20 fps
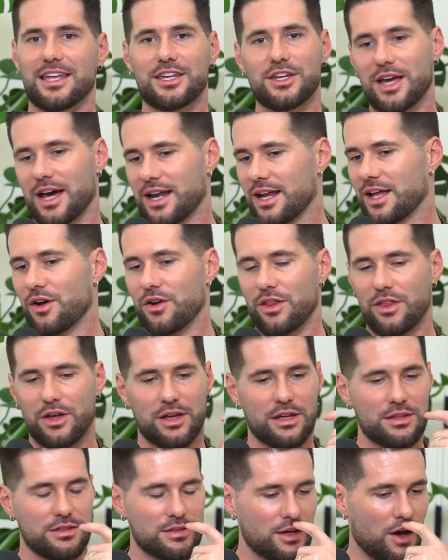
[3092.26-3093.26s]
then you got to go to the,
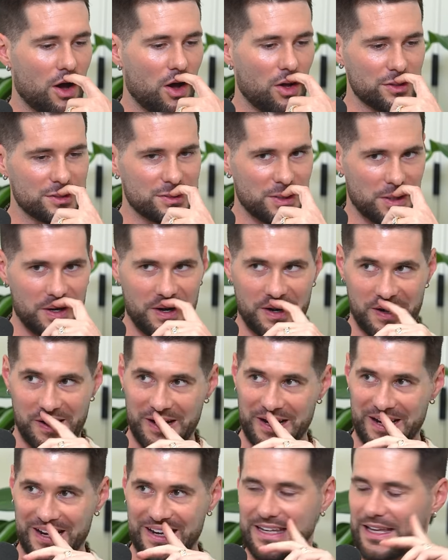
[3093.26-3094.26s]
the all altar. over
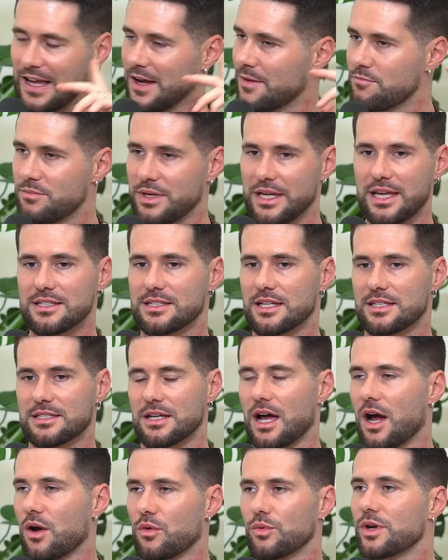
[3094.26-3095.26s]
again. Yep. Because it's
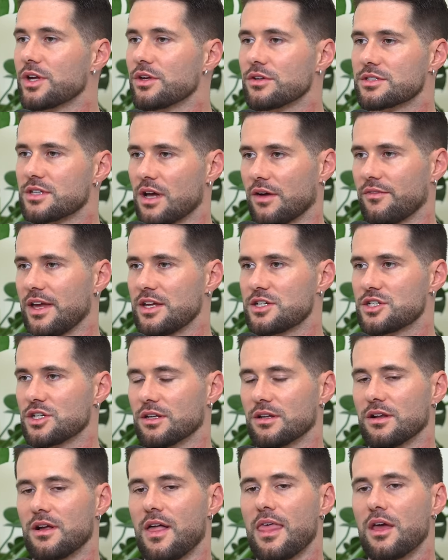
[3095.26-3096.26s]
not real
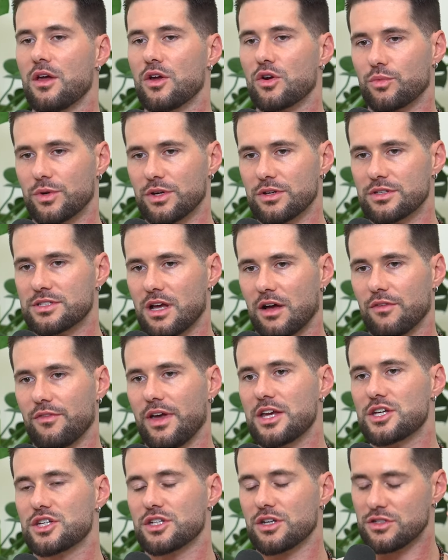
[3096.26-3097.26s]
salvation. No. Real
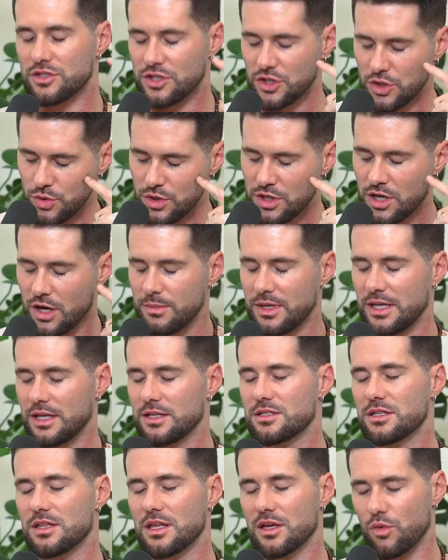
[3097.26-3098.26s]
salvation is you coming
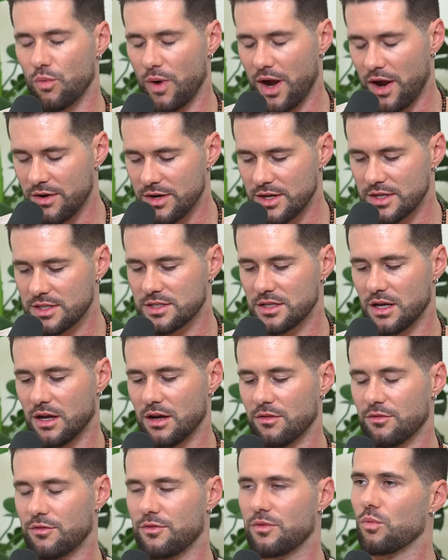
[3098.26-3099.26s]
into the awareness
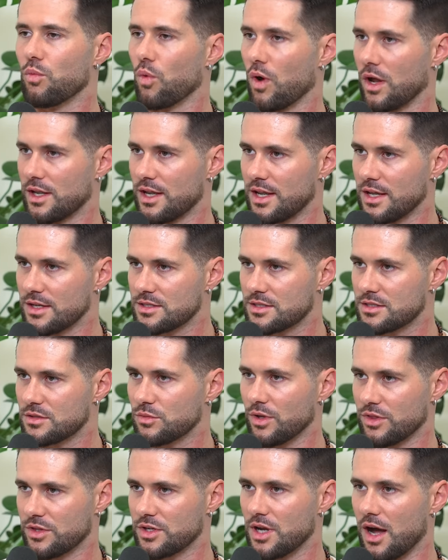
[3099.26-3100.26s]
of
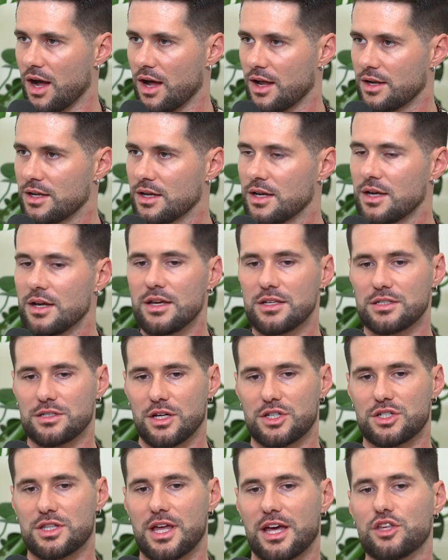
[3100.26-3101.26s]
oneness with God
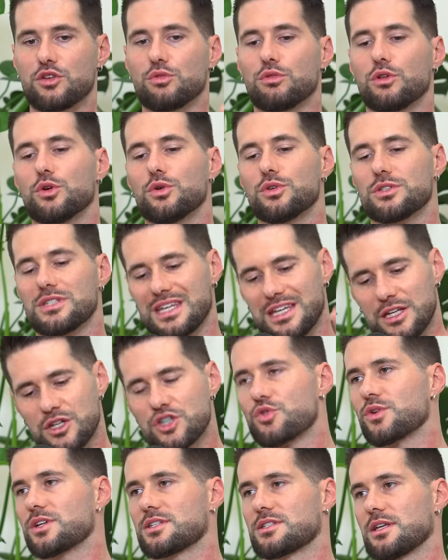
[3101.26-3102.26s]
such that you lose
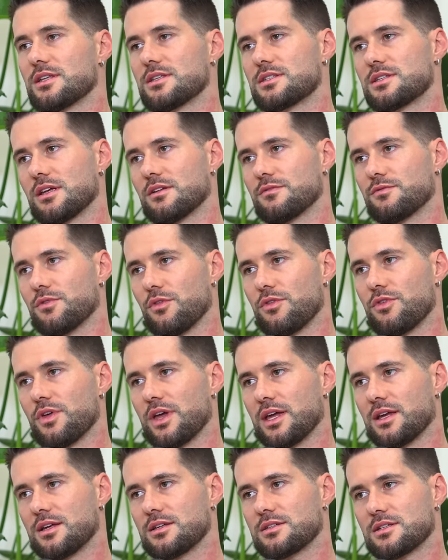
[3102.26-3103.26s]
interest in sinful
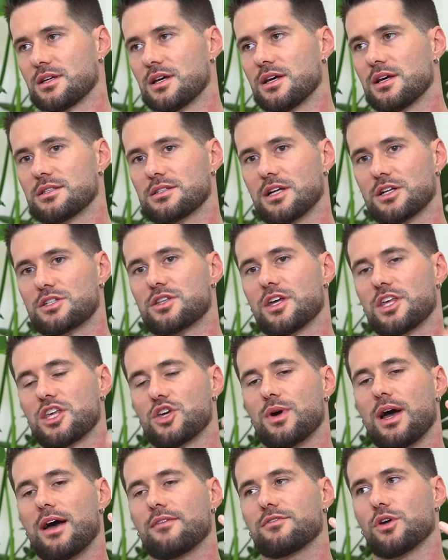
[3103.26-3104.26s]
things, such that
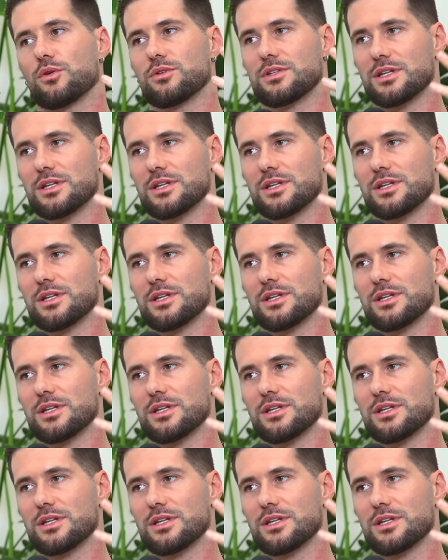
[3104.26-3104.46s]
you have no